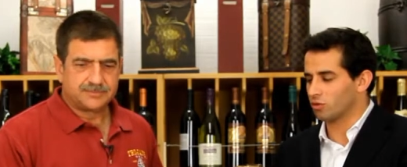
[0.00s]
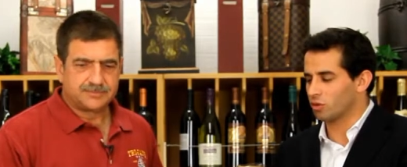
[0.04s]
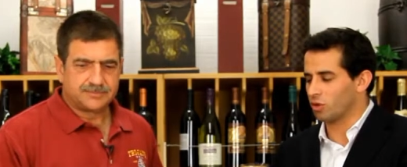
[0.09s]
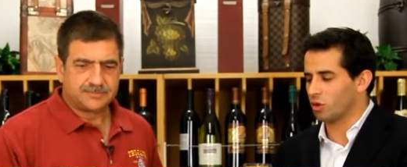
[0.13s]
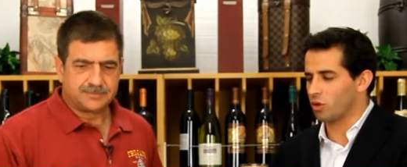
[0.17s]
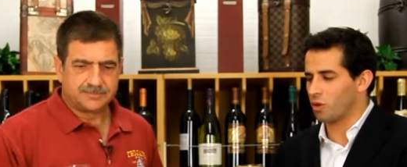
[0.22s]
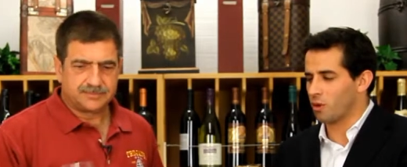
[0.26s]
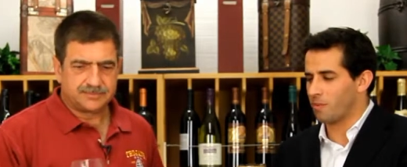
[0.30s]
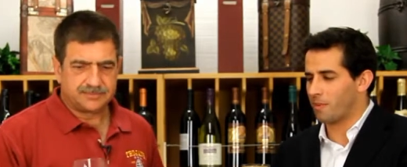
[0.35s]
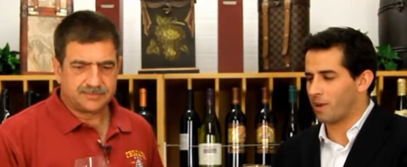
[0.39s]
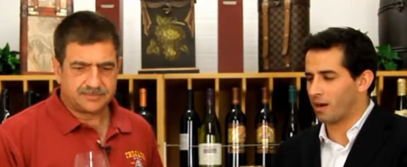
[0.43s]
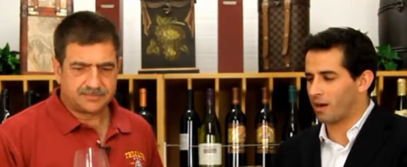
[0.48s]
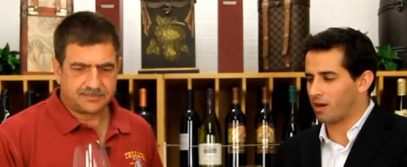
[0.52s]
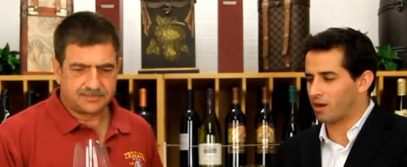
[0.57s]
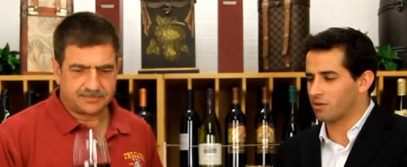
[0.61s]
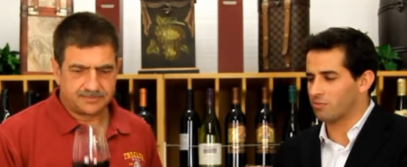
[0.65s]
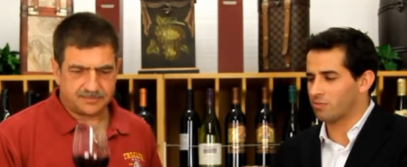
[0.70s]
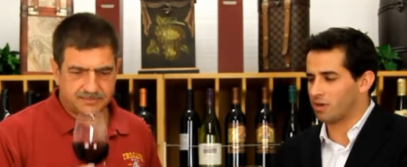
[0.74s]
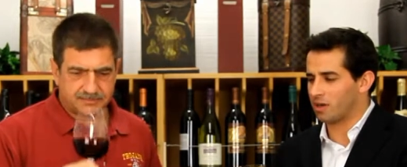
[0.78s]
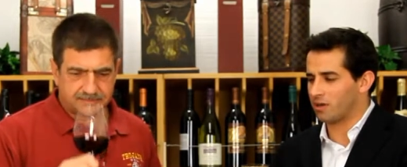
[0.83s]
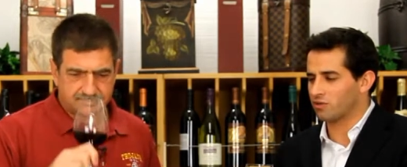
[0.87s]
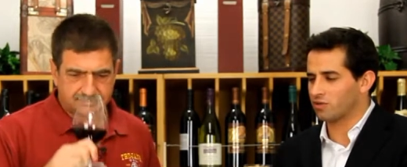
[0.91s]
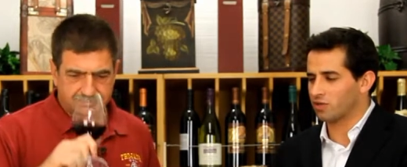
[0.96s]
Speaker 1: don't know it by heart,
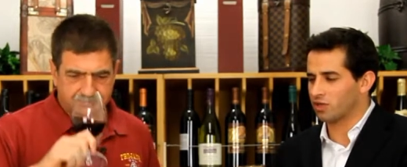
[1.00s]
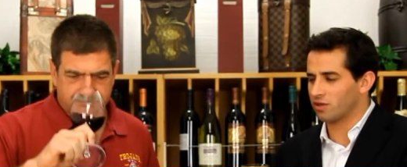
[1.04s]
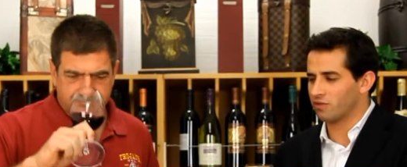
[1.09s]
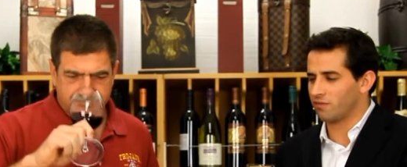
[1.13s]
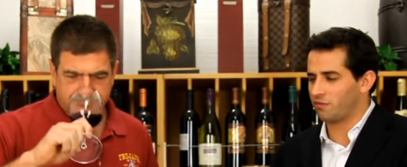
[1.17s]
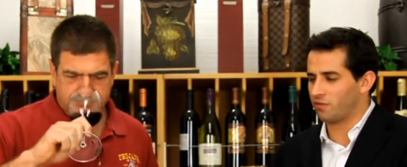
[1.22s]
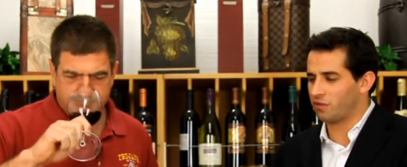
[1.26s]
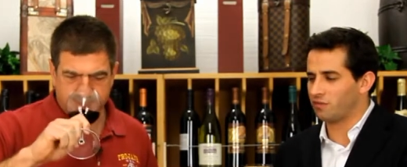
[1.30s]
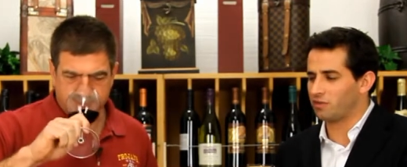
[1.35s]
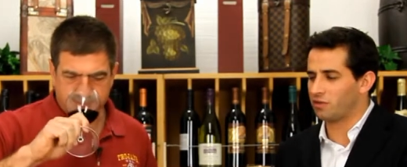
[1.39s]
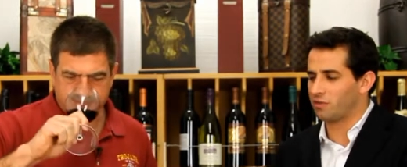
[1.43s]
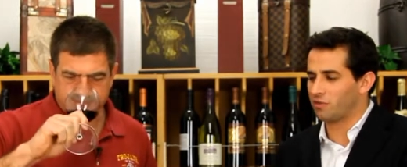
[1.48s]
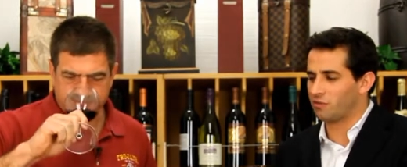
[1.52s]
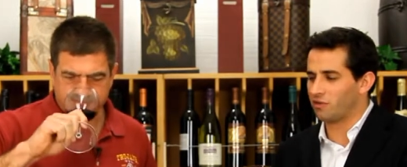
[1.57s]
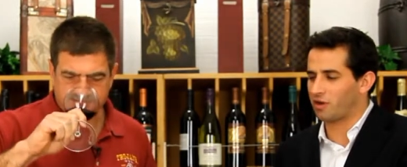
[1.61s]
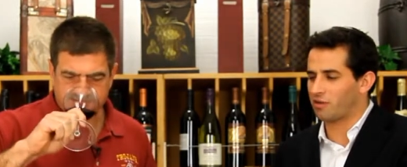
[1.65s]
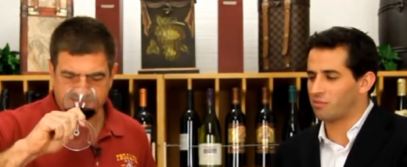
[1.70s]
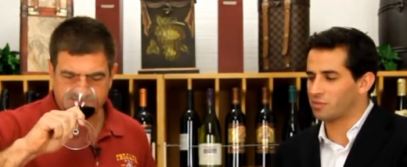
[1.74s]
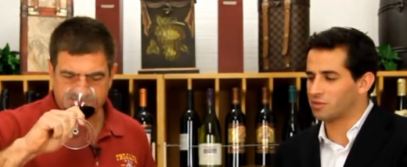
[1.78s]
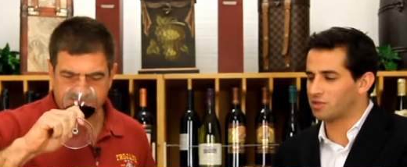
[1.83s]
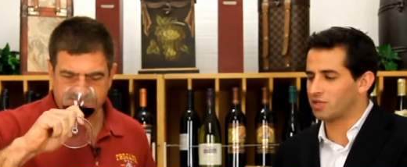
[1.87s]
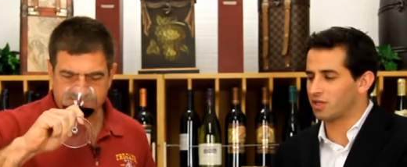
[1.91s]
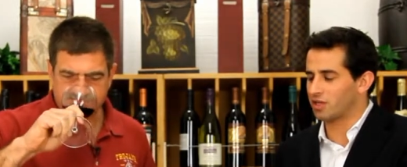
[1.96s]
but I'd say
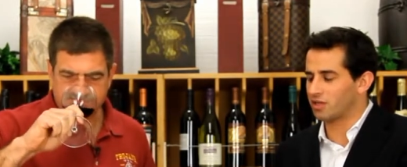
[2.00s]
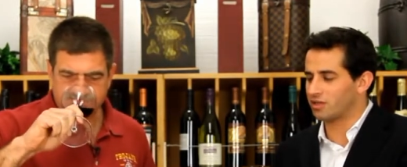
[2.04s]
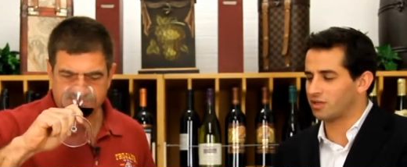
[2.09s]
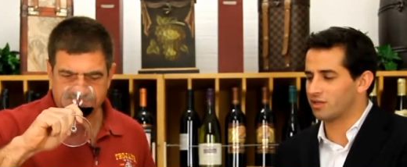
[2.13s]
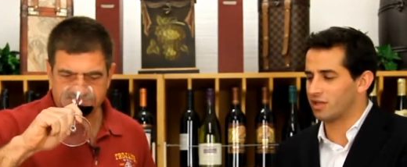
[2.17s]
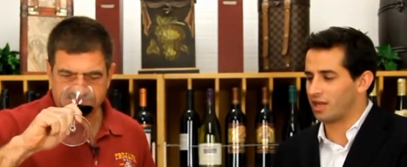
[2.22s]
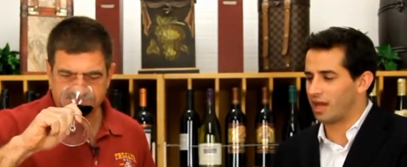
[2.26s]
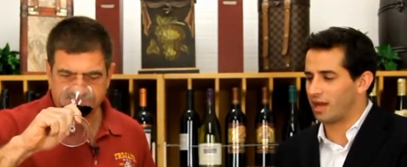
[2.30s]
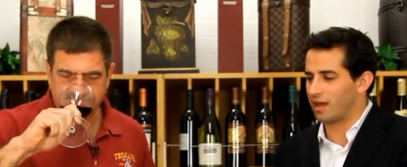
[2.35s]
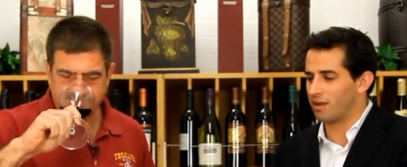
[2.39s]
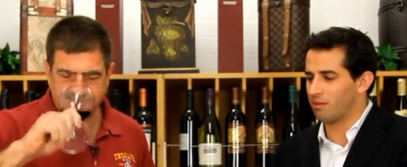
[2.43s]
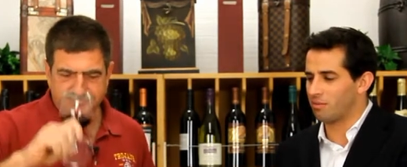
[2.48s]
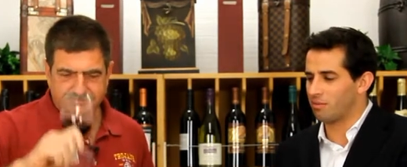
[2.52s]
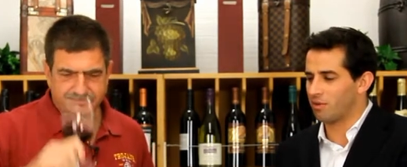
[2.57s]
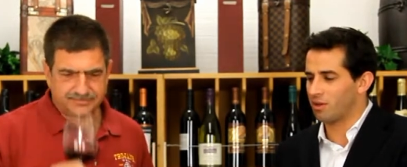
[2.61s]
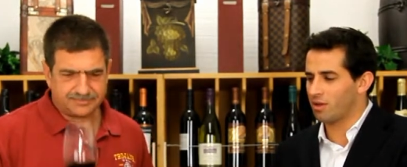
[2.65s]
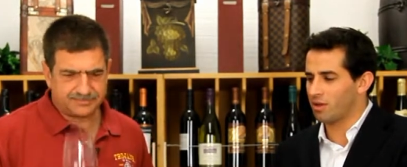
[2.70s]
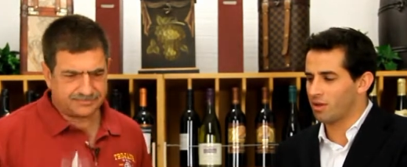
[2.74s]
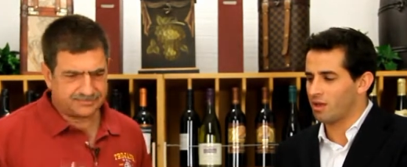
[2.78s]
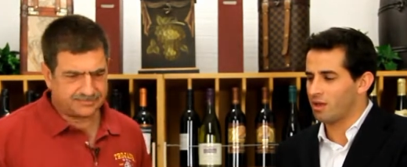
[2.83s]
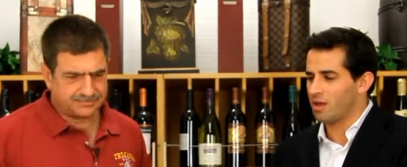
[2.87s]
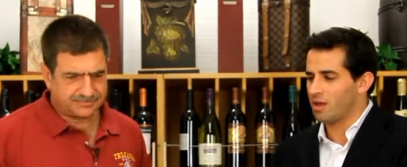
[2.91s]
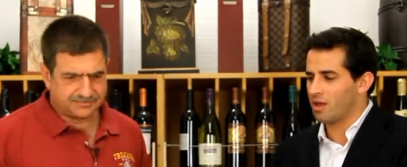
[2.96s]
55% cab,
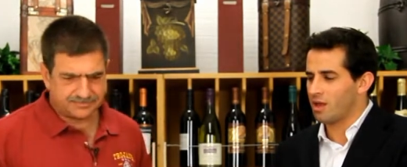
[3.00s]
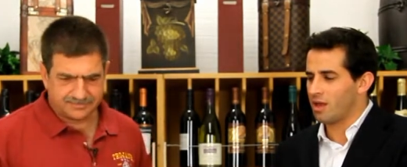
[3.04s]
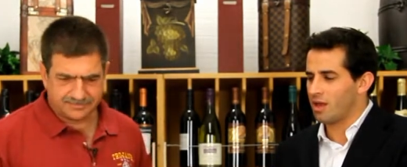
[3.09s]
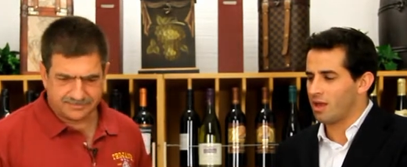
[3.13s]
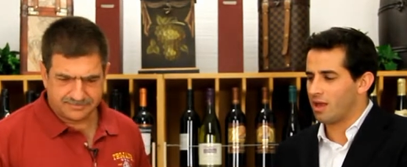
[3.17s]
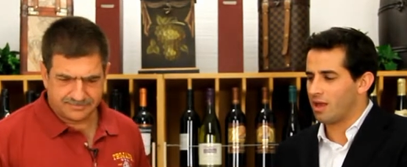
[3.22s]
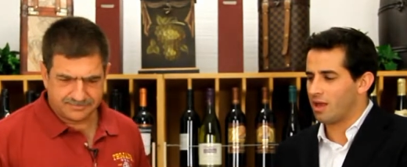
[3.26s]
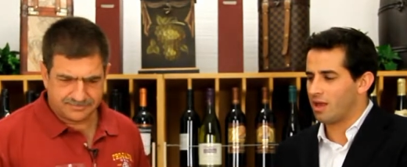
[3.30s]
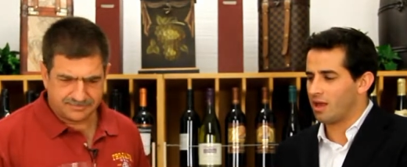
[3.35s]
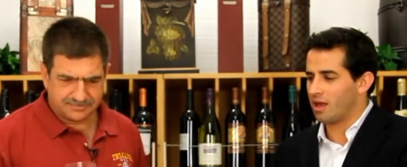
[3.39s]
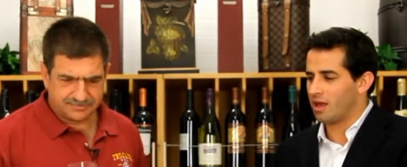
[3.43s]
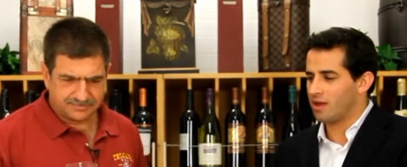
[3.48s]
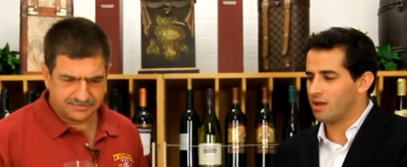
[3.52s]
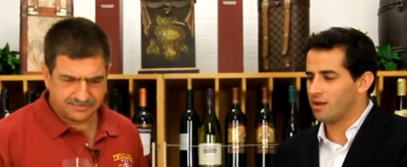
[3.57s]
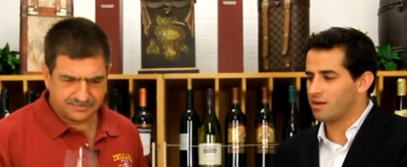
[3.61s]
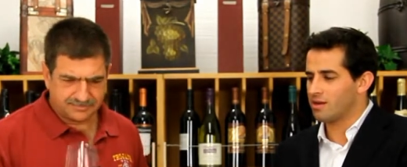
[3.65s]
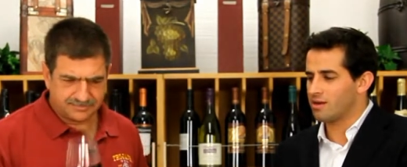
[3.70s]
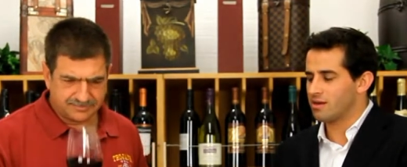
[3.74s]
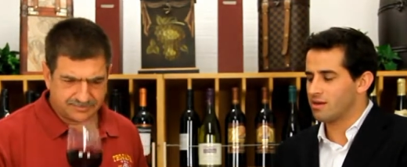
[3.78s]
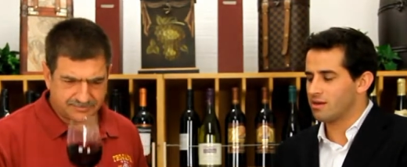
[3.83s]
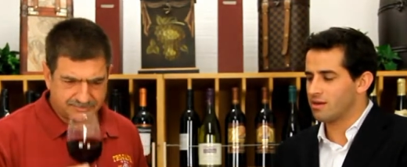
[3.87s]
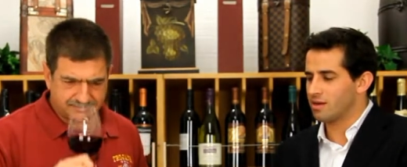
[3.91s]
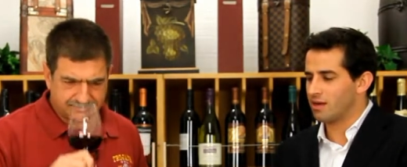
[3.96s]

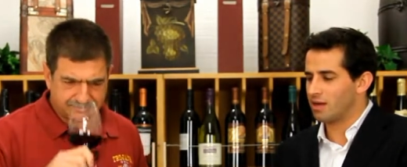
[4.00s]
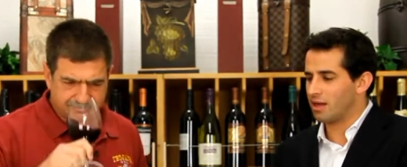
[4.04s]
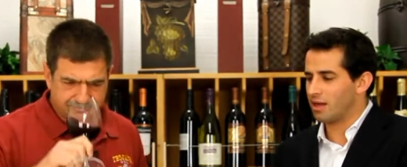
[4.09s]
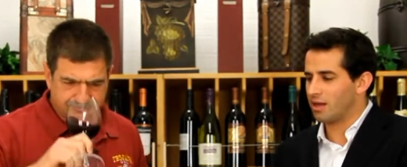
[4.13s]
and